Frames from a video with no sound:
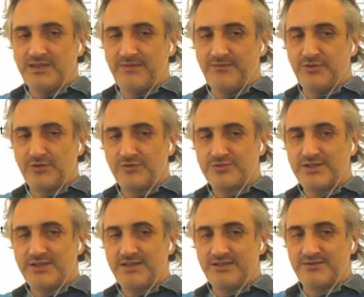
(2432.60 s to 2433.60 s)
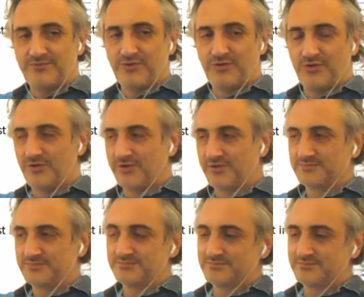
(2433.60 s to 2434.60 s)
If you're using it for
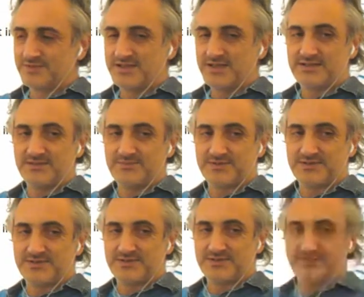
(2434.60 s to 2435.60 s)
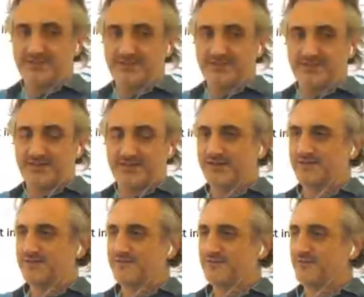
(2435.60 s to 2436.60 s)
systems that are running
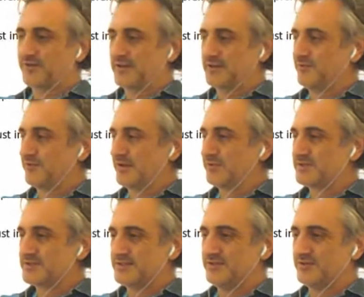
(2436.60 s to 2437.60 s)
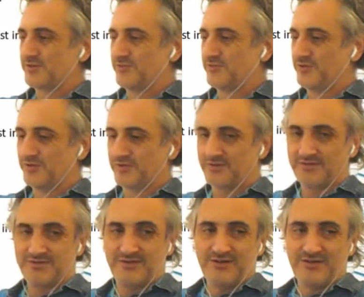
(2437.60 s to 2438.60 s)
for radio frequency or for
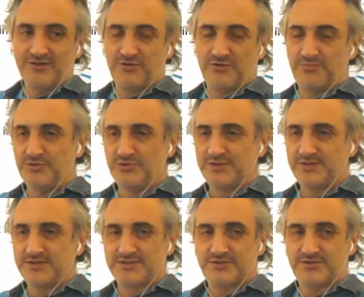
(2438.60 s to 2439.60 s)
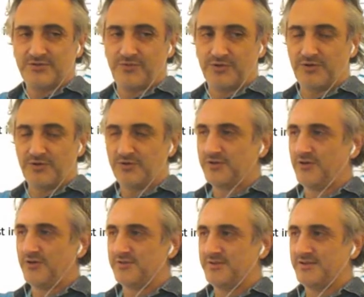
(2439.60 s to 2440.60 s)
computers or for
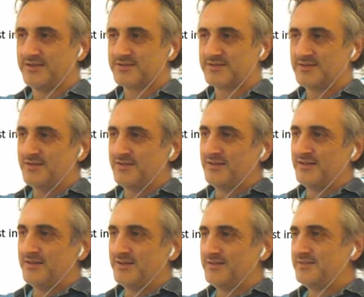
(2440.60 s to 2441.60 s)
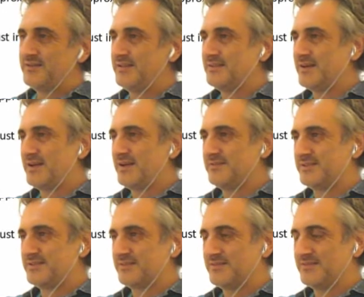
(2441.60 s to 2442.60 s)
all other things,
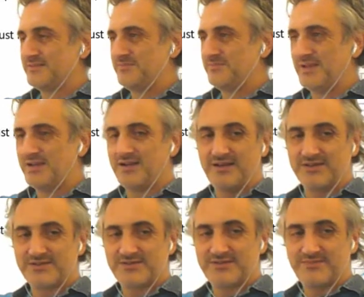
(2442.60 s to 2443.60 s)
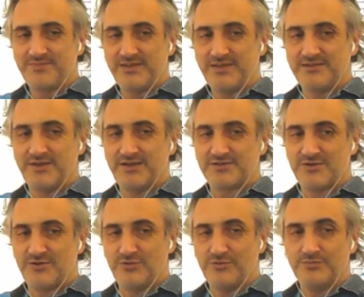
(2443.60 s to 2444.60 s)
900 megahertz is very
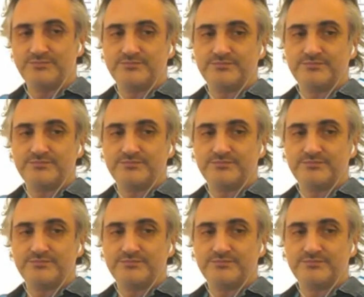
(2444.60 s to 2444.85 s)
slow.